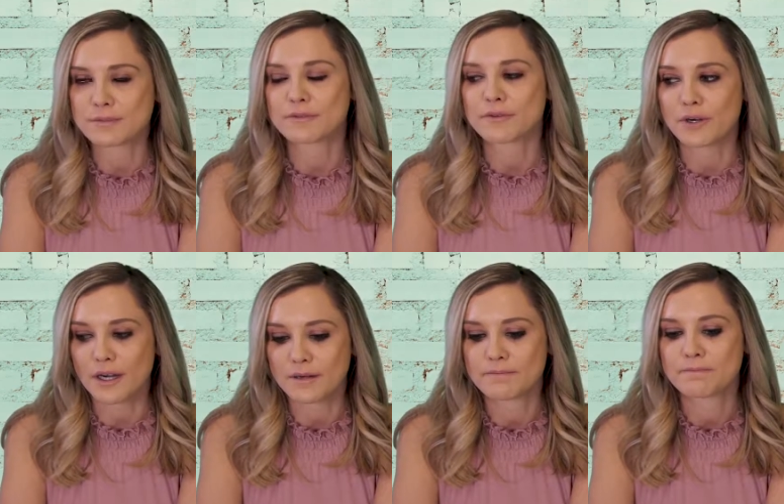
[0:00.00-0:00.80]

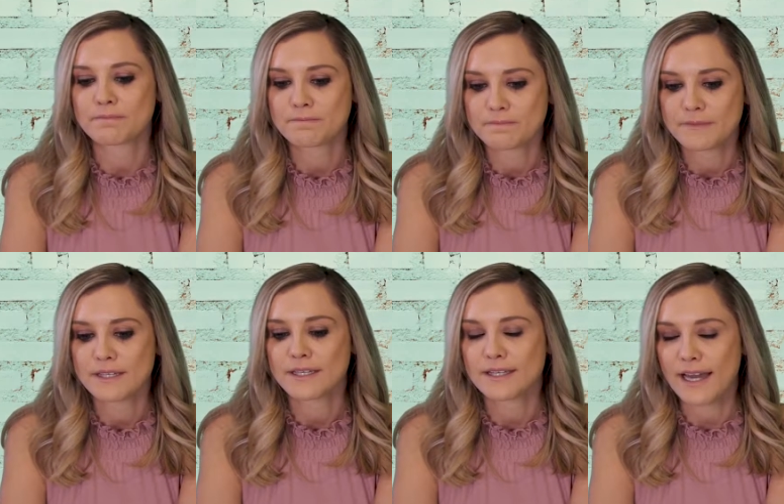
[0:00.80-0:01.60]
before.
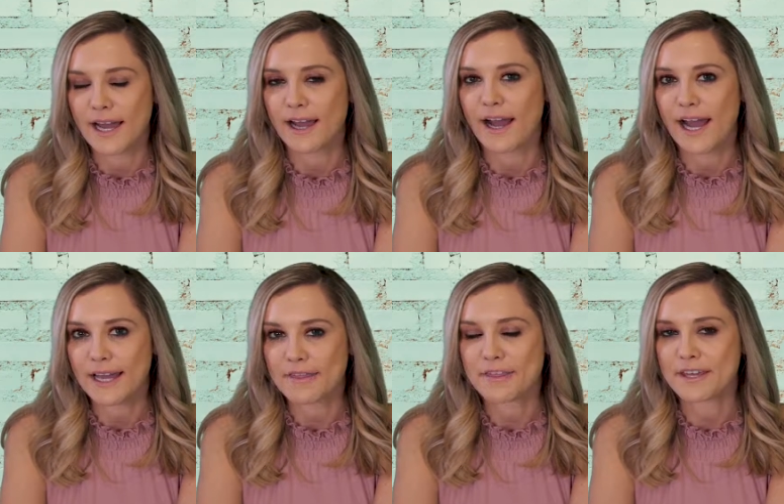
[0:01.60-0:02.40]
Yeah,
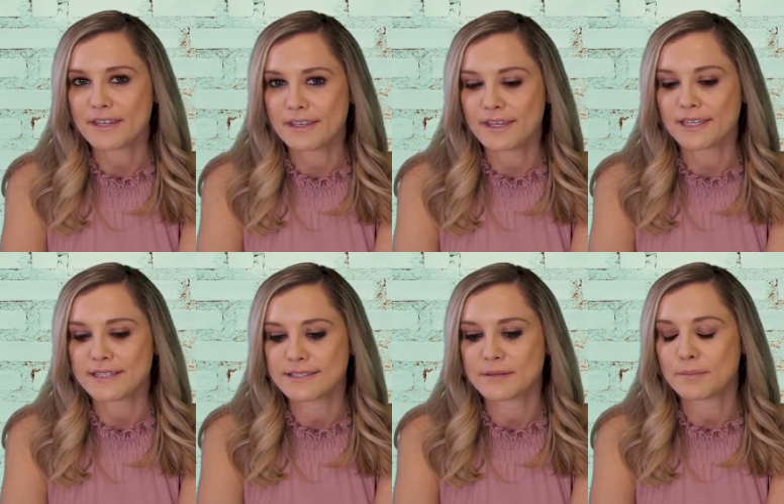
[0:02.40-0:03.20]
I think
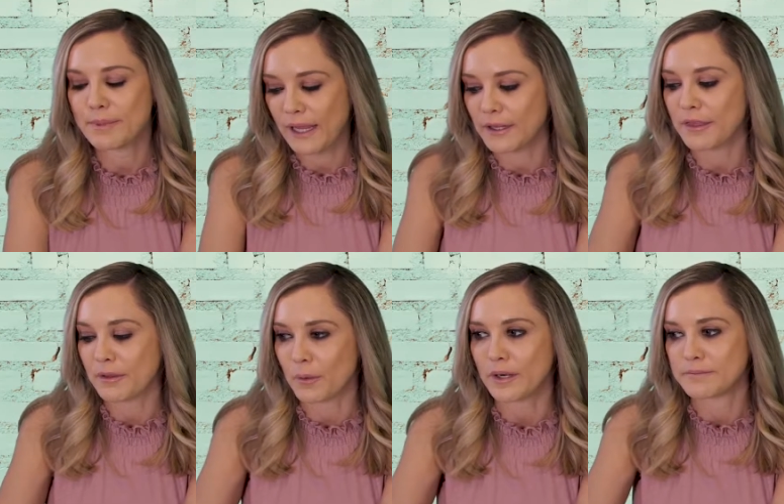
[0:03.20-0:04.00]
it's Bella
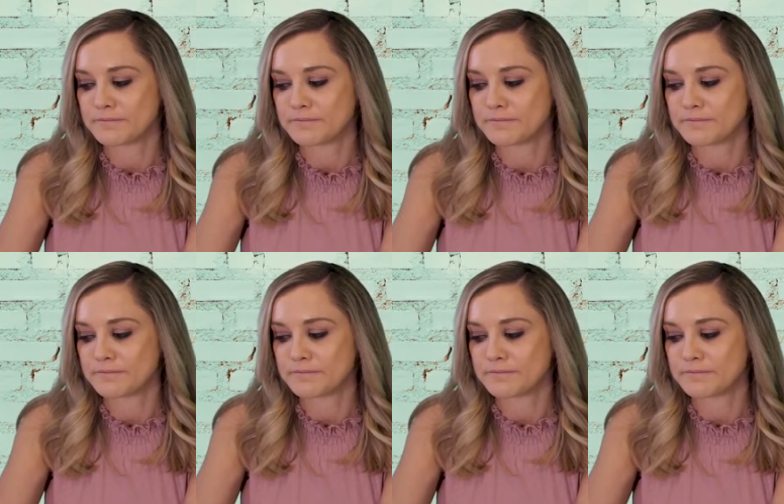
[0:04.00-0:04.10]
Thorne.